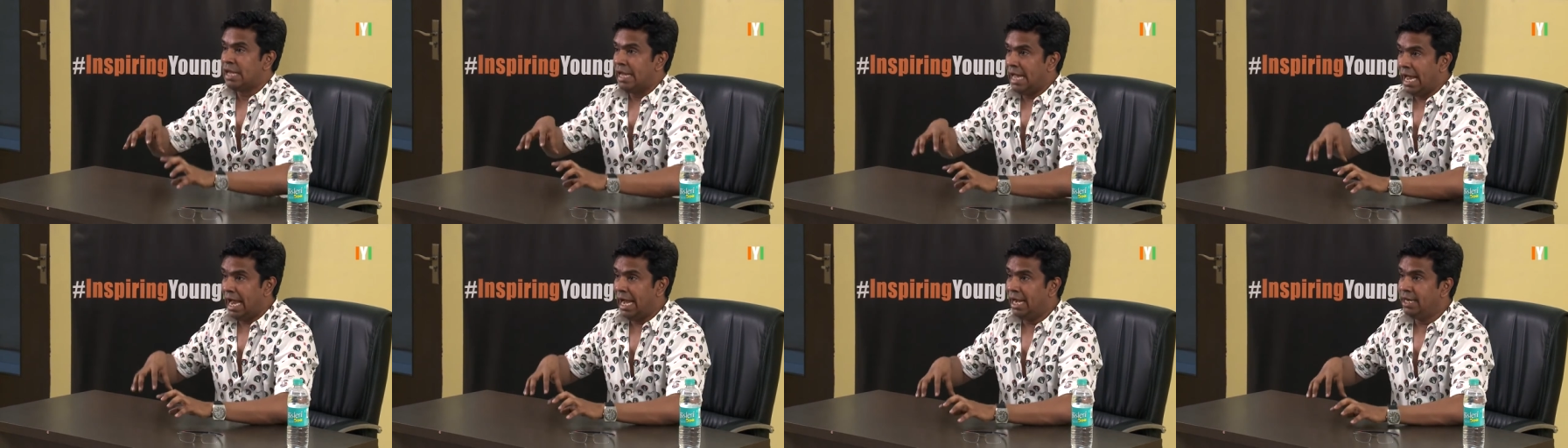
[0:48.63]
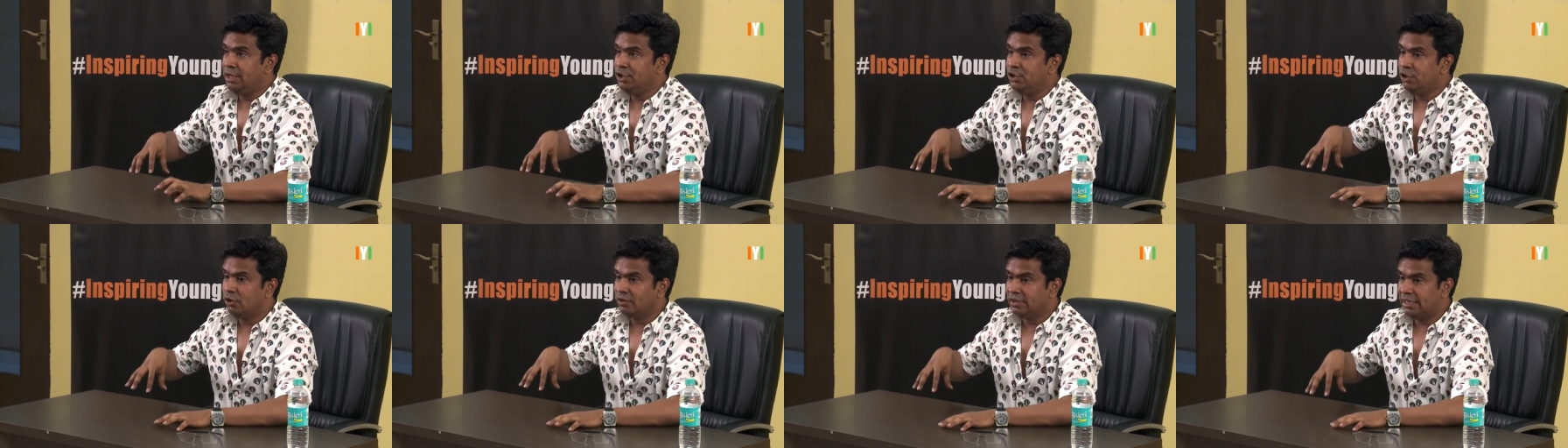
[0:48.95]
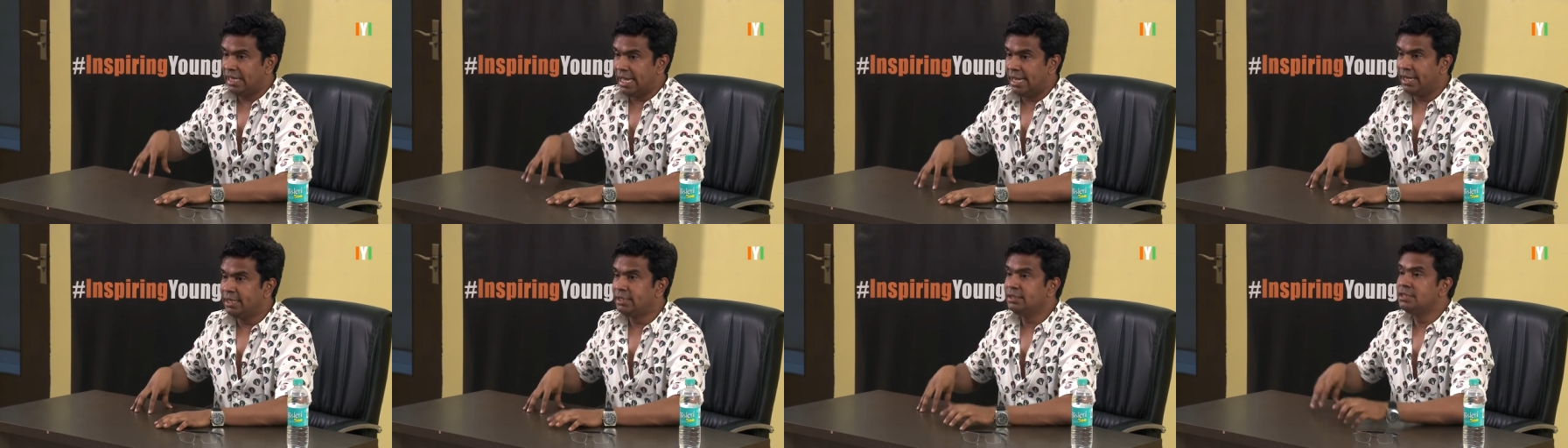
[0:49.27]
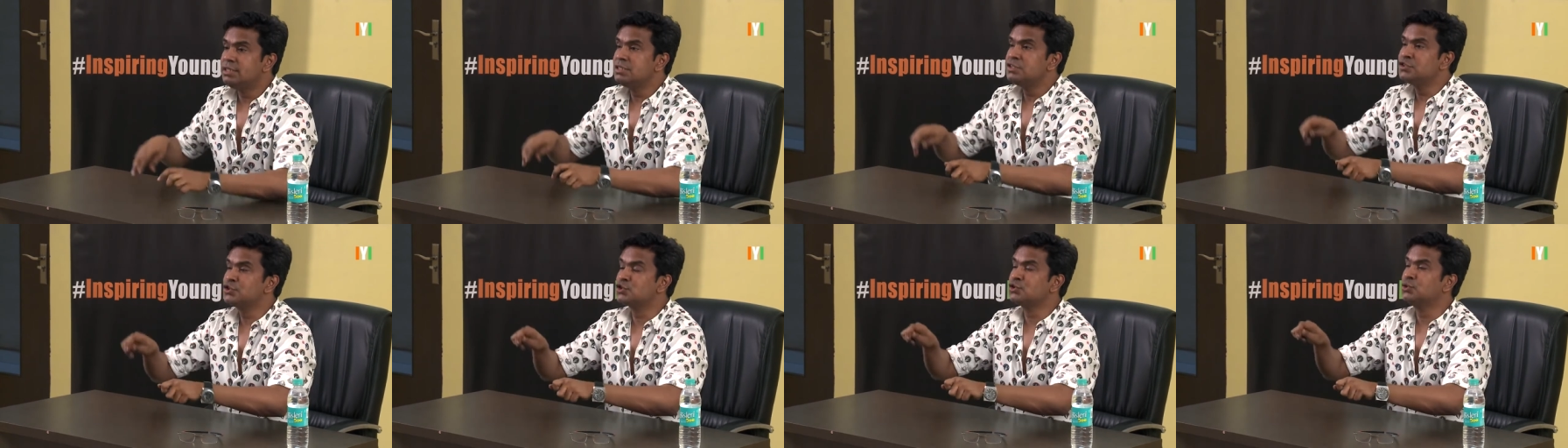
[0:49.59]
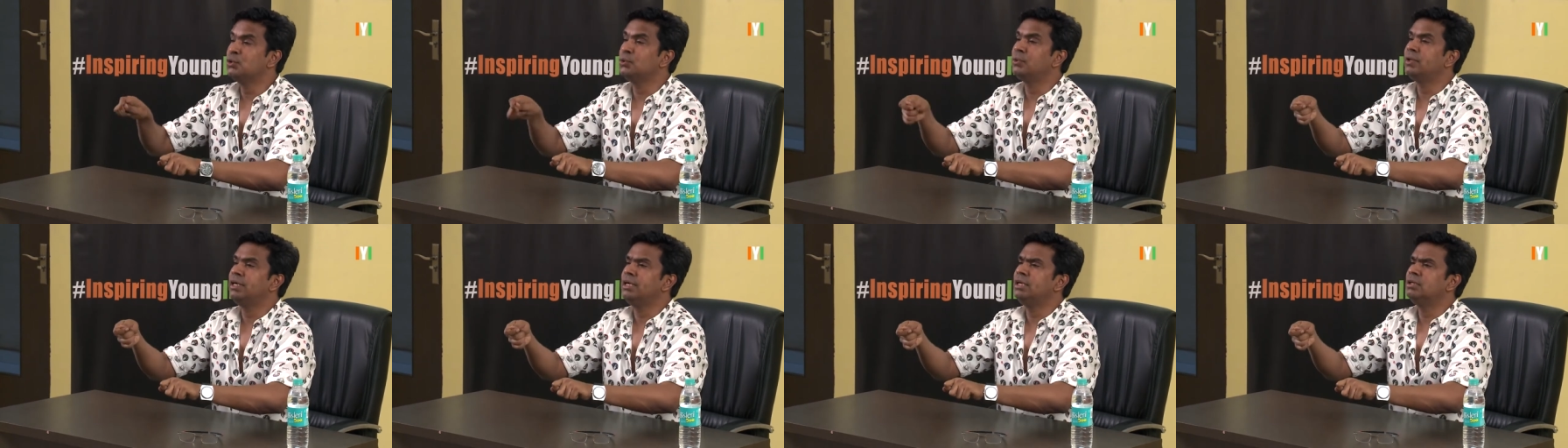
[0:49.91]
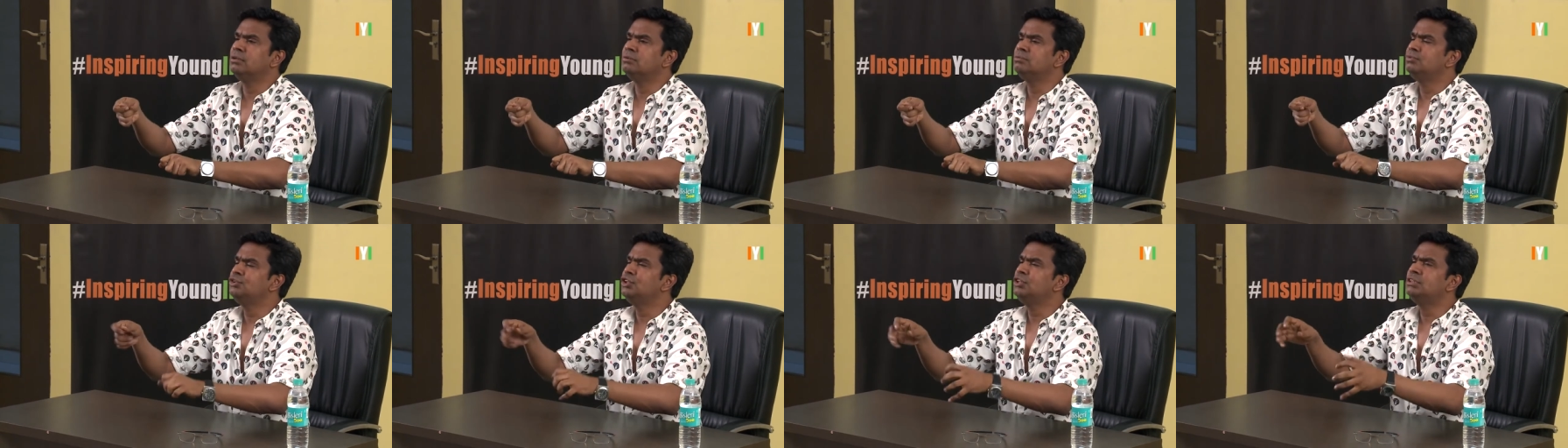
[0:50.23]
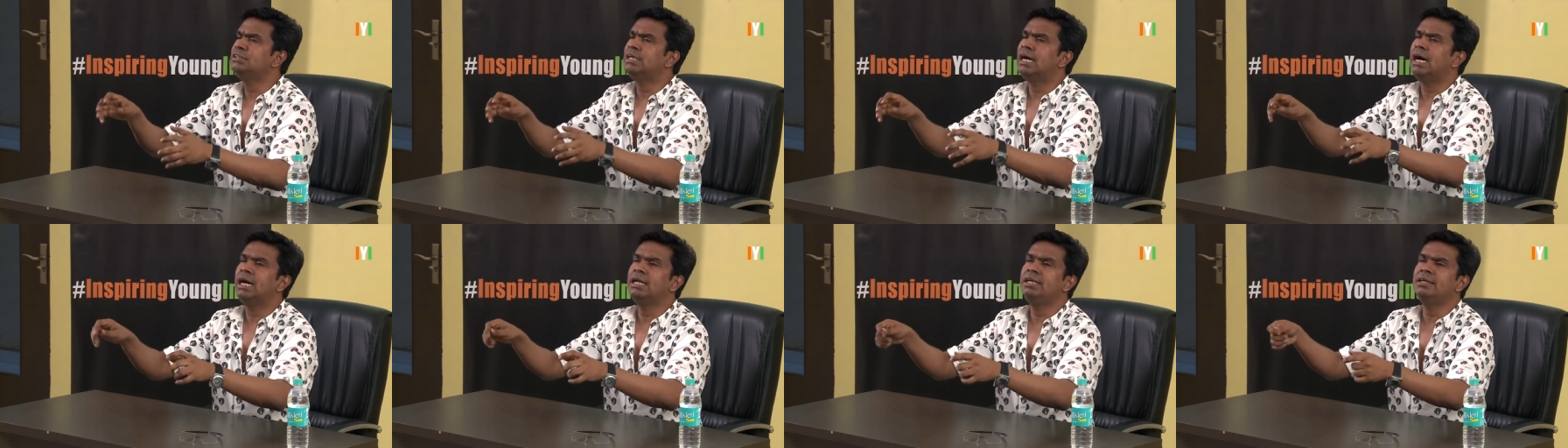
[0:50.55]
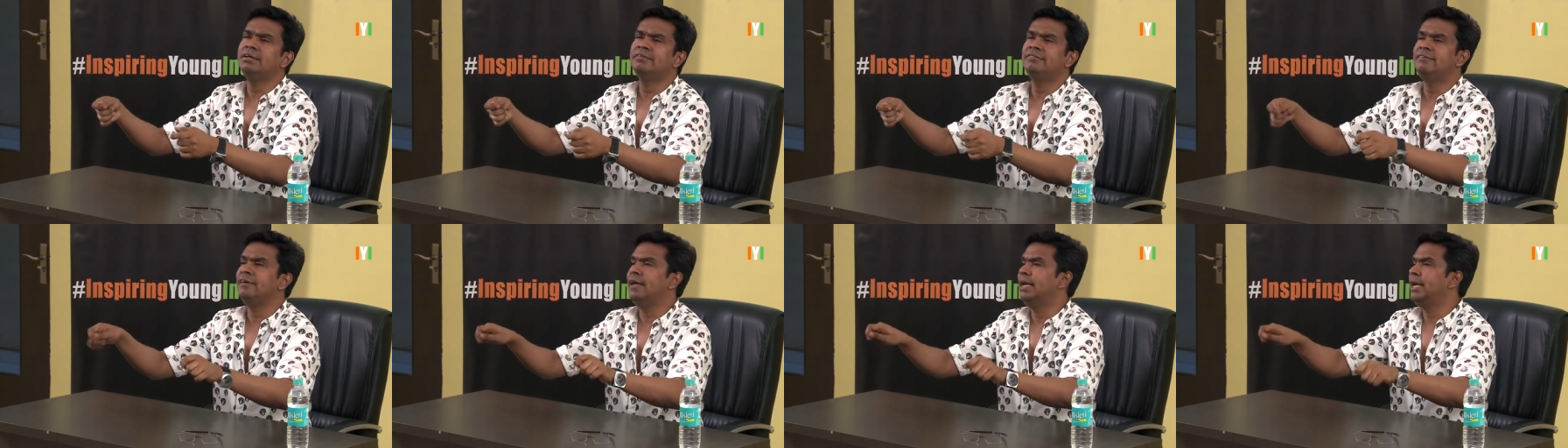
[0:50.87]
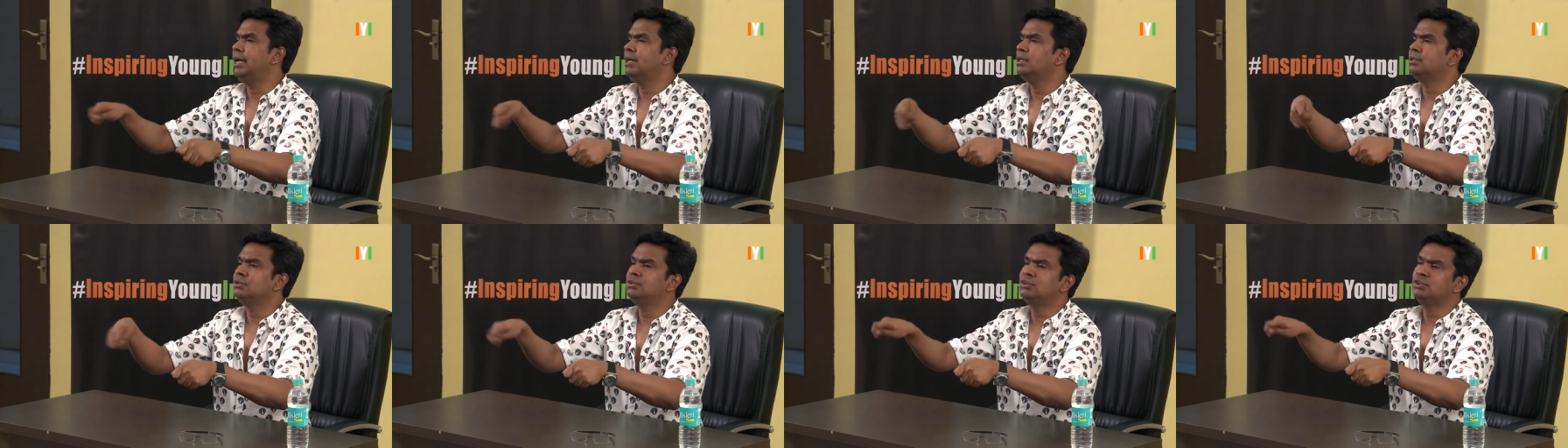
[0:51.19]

And your character is cooking. She's unaware.